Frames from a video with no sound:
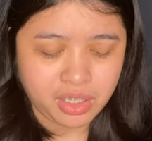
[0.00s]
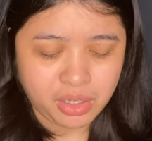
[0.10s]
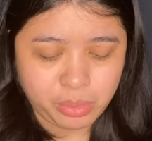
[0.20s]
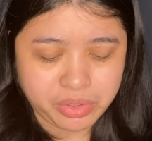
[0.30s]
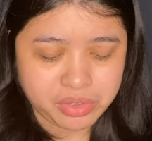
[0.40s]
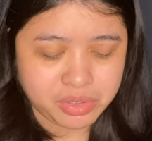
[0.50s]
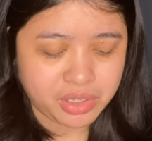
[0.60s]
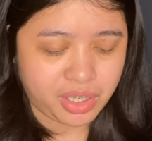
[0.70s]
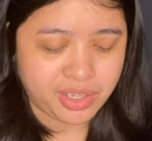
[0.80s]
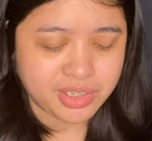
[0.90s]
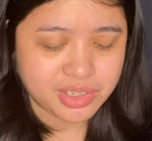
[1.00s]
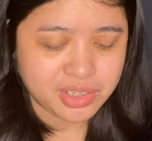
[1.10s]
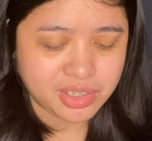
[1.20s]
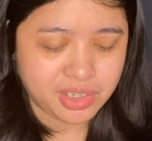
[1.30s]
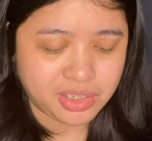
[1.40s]
with you
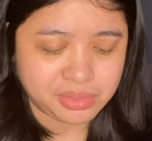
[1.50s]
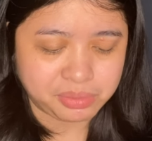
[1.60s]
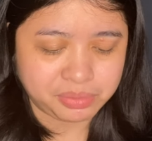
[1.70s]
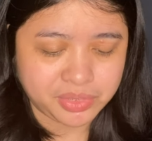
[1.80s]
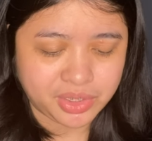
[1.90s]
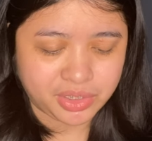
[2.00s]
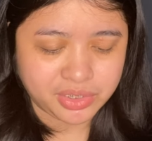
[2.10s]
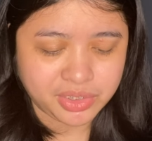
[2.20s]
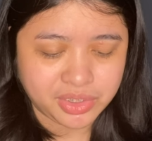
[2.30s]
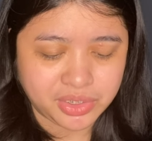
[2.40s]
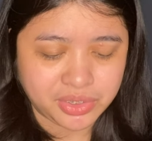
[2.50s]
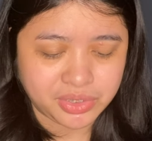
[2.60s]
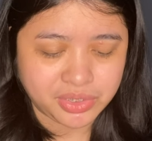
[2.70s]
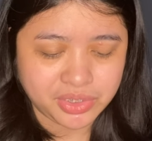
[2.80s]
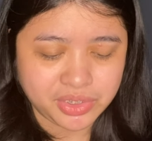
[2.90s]
guys, you know,
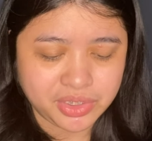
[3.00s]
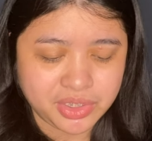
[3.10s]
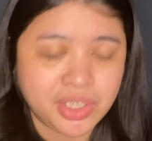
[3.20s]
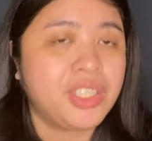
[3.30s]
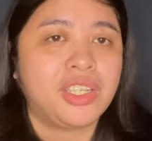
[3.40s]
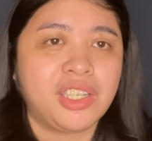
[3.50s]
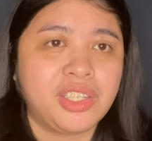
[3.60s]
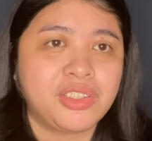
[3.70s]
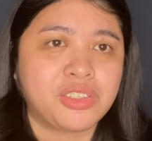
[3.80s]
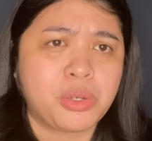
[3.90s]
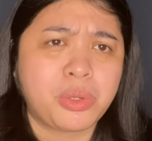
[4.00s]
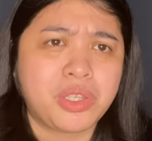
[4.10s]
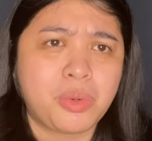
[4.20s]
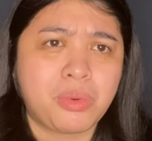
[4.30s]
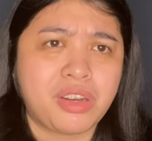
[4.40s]
to show
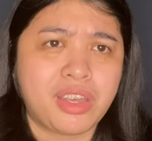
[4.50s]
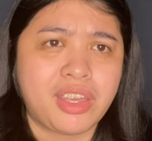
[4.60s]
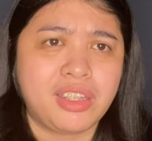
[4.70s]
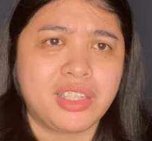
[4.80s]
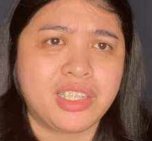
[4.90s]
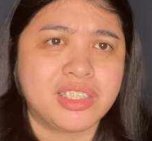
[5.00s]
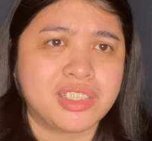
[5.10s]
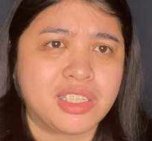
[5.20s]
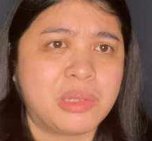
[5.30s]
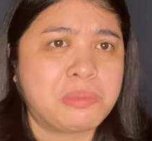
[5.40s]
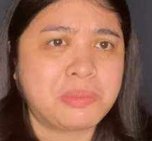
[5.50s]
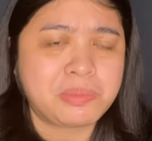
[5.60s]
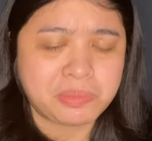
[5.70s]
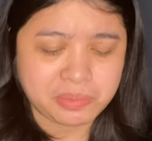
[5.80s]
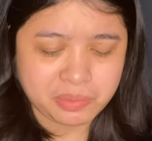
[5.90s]
you what Hayley is up
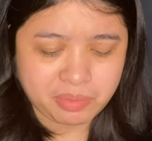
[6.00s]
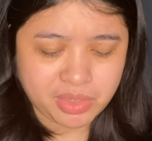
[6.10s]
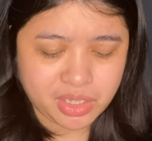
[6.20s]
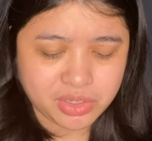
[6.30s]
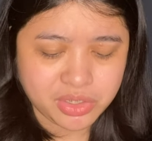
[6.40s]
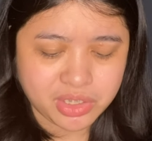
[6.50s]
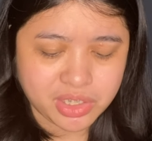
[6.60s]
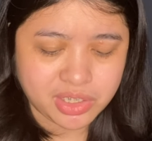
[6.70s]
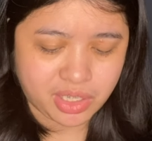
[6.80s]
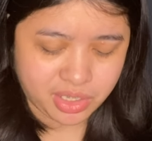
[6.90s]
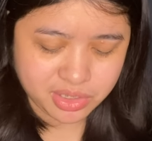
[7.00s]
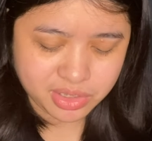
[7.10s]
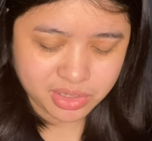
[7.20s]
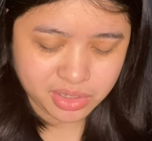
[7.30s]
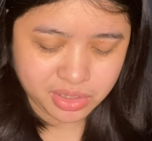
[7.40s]
to these
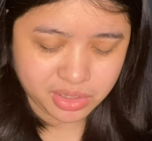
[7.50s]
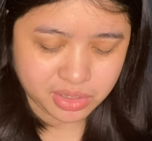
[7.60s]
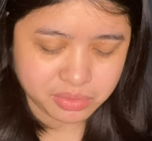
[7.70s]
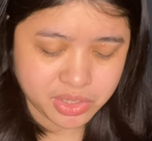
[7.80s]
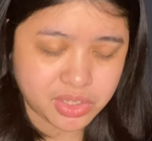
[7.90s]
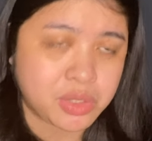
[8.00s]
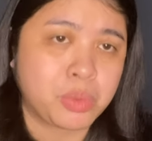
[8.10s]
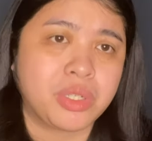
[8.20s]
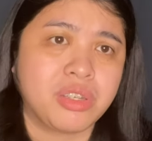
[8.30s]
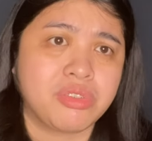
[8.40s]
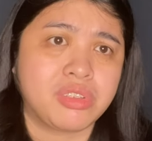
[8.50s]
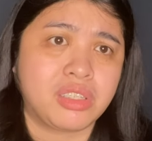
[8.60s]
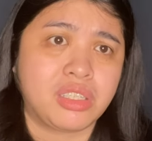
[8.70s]
days. This is one of the